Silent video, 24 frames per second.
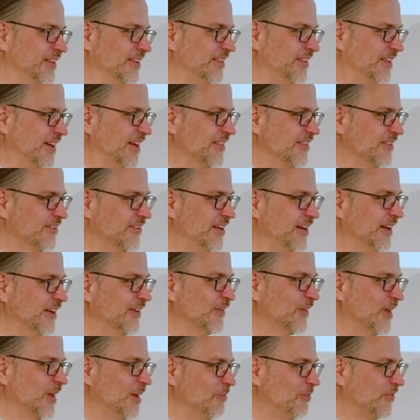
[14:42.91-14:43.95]
the other
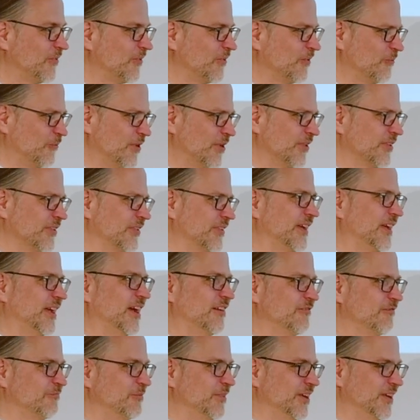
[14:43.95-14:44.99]
XApps, whether they
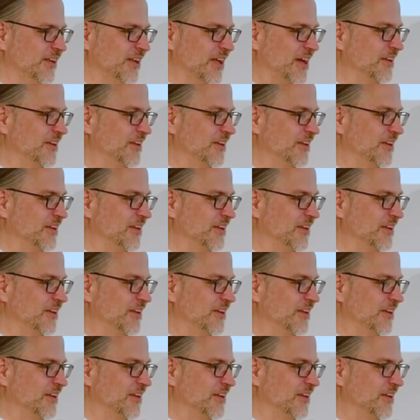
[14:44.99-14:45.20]
have been